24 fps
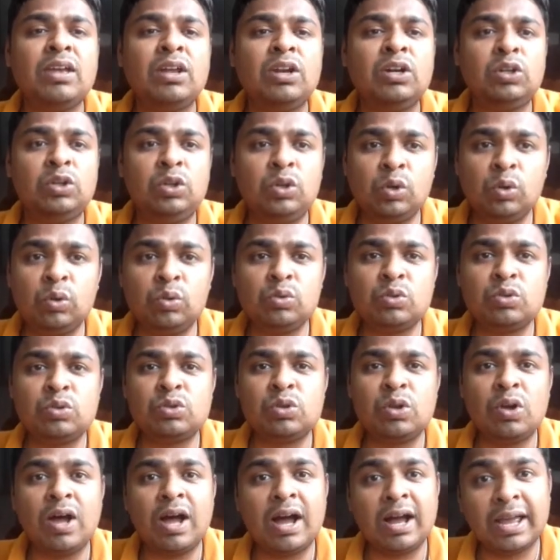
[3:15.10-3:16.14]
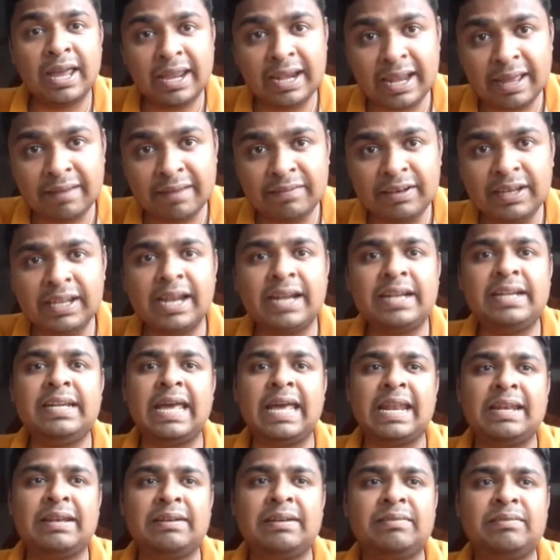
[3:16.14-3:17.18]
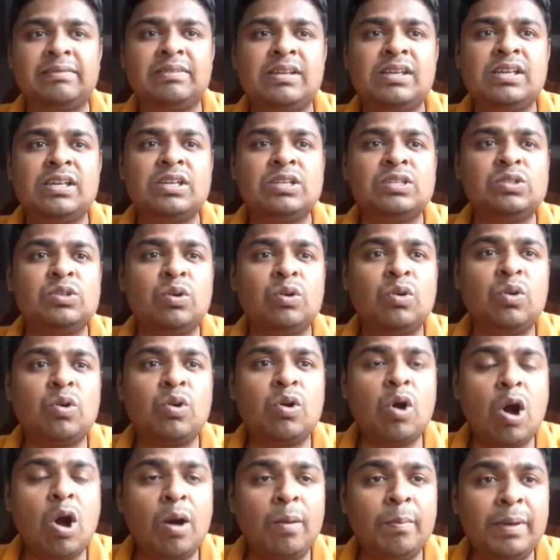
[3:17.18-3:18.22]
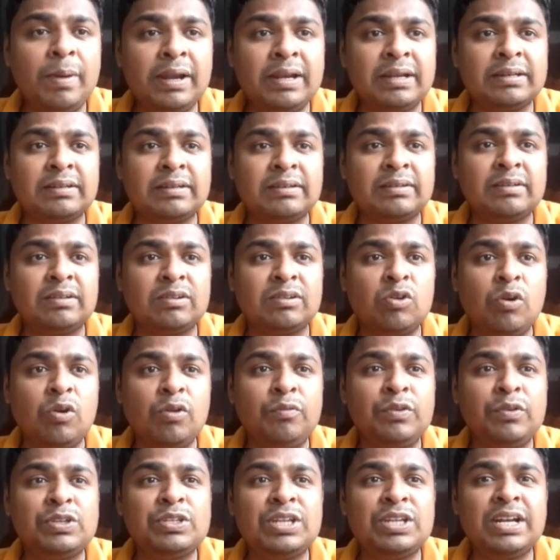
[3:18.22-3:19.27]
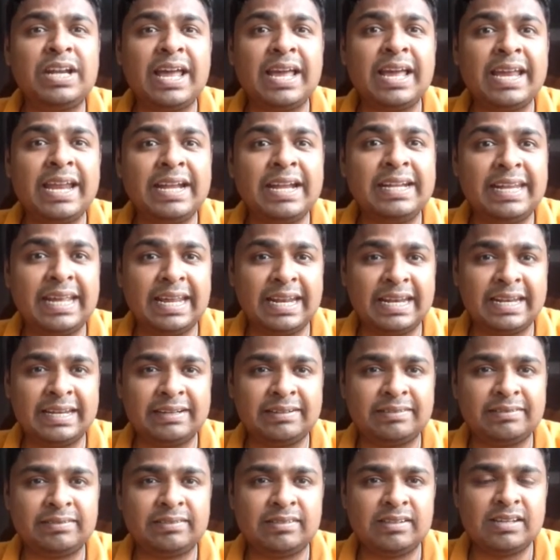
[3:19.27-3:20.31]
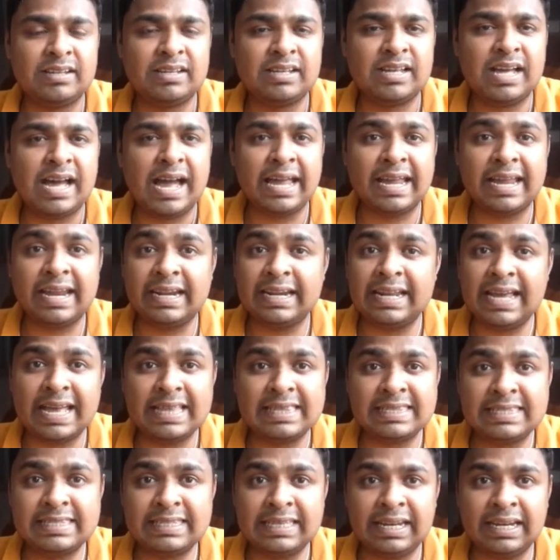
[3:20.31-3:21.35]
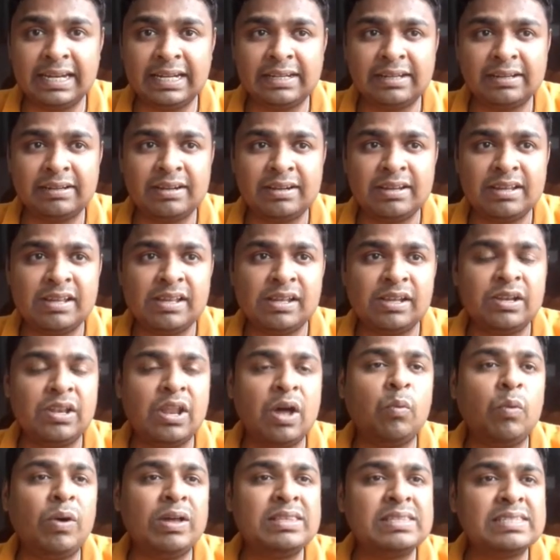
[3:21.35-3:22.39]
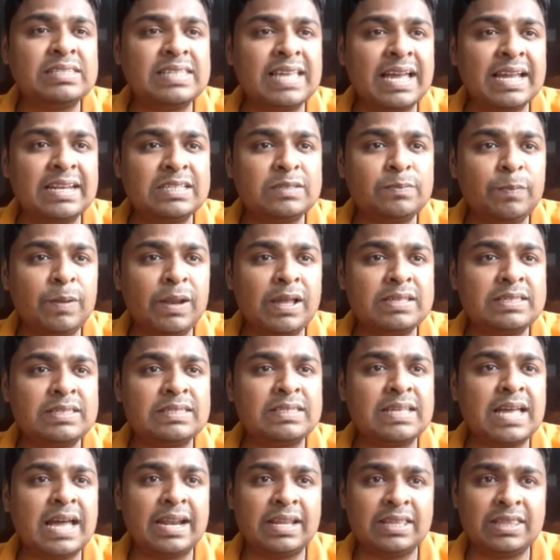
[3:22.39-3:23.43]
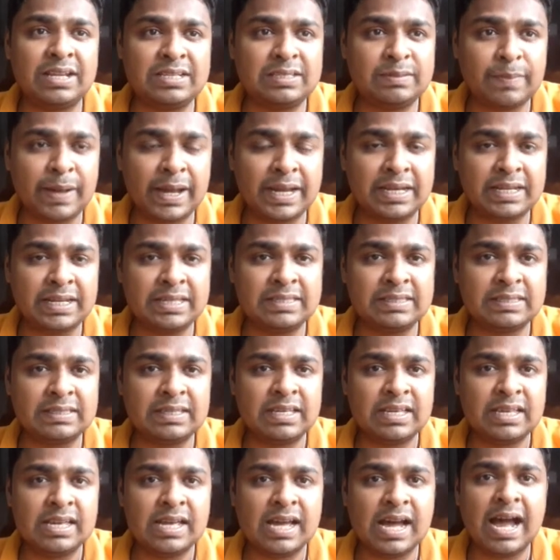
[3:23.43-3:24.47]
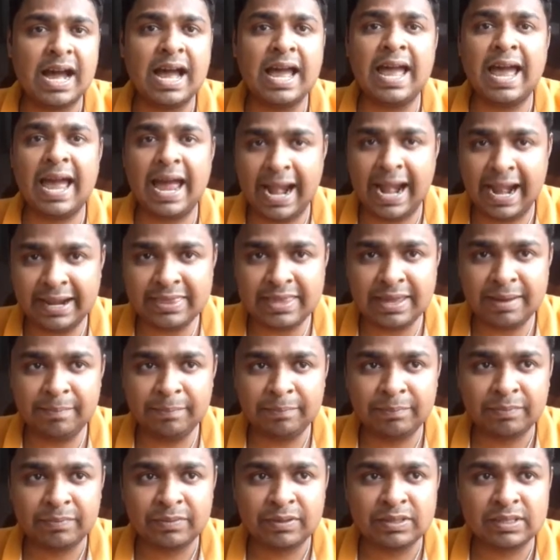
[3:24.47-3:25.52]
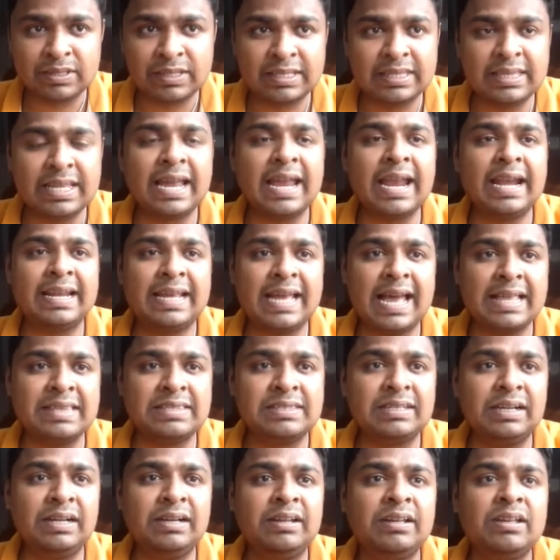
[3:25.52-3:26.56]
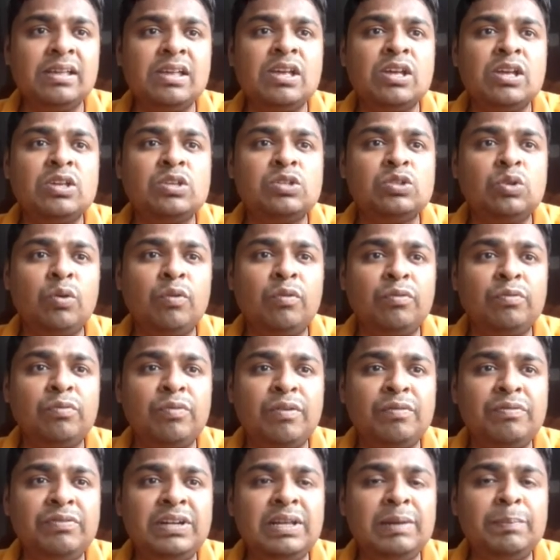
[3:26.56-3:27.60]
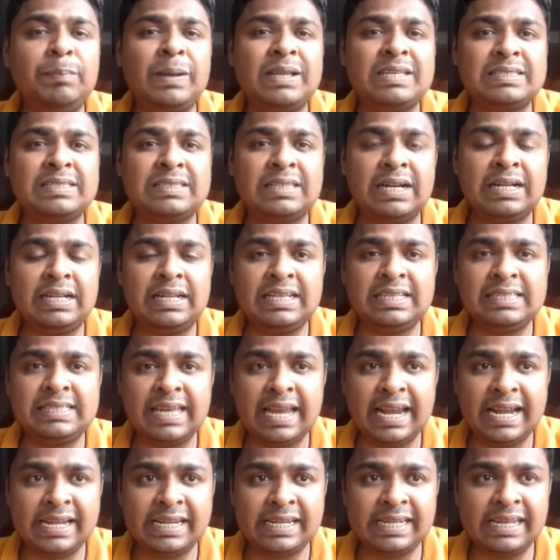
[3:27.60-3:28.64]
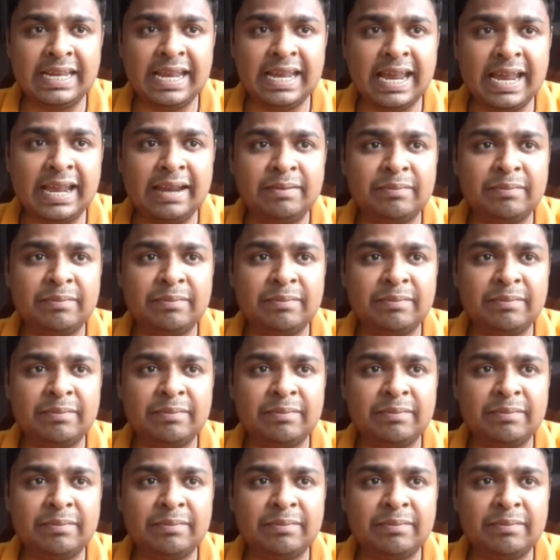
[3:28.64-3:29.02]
2, so again I will get 10. So common coefficient I get 10. I can cancel it. Now one sign is plus, another is minus. I add them, they get cancelled. So 50 plus 30 is 80a